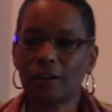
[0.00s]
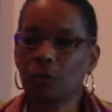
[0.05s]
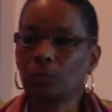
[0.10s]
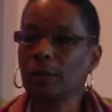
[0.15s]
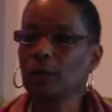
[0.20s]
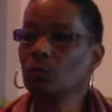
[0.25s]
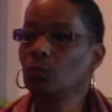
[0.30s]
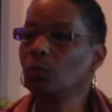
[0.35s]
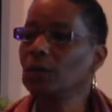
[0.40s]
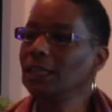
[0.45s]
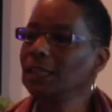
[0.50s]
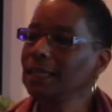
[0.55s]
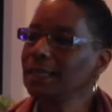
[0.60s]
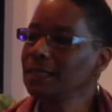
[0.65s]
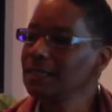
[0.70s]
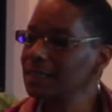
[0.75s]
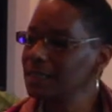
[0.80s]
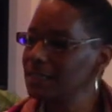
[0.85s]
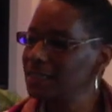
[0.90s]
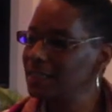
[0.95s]
Are we
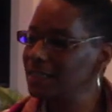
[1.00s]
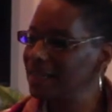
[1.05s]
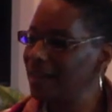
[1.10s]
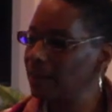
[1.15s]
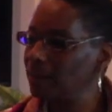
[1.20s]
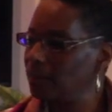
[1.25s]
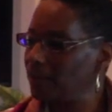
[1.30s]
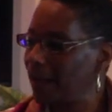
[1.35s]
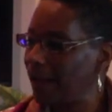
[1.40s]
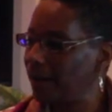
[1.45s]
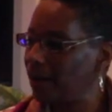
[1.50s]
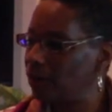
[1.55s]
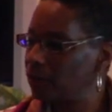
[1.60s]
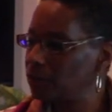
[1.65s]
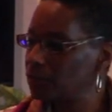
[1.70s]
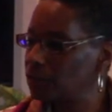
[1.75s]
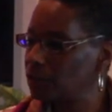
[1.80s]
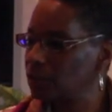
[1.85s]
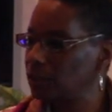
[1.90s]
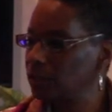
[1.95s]
willing to step
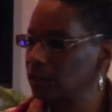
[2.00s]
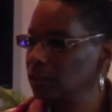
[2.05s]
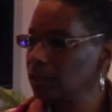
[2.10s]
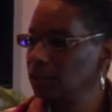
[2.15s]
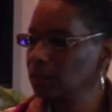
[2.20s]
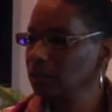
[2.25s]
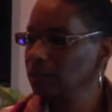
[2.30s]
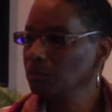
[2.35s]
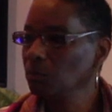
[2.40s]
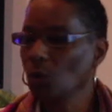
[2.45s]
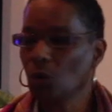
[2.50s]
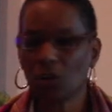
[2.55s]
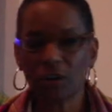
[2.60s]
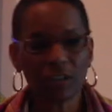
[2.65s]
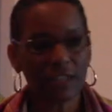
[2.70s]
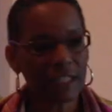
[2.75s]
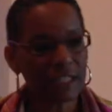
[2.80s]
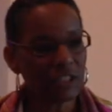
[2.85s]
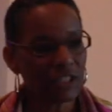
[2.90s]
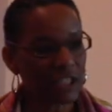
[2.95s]
out
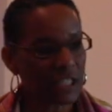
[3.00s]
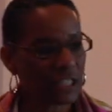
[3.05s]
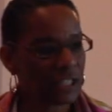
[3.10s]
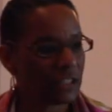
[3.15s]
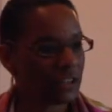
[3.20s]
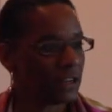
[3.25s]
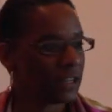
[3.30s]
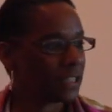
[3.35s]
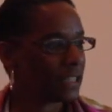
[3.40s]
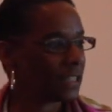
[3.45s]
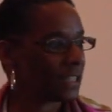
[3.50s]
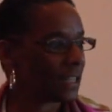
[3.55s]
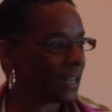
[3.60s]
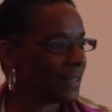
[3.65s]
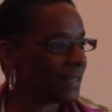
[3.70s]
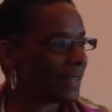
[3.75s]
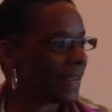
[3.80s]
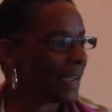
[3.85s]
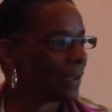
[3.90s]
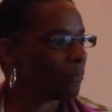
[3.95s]
more than just on
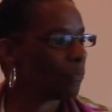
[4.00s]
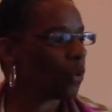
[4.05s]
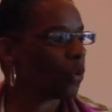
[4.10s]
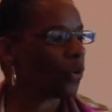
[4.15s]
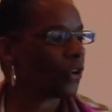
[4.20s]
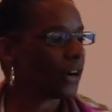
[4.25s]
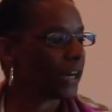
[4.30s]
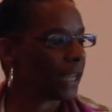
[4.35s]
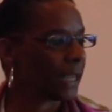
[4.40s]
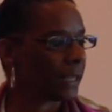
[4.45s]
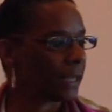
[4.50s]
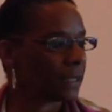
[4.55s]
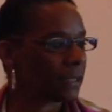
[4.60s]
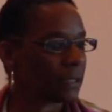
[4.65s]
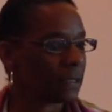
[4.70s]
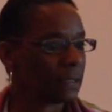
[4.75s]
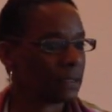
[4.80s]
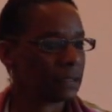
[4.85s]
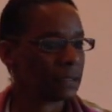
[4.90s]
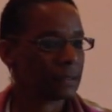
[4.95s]
Sunday
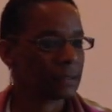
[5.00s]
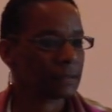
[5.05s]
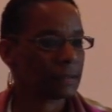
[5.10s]
morning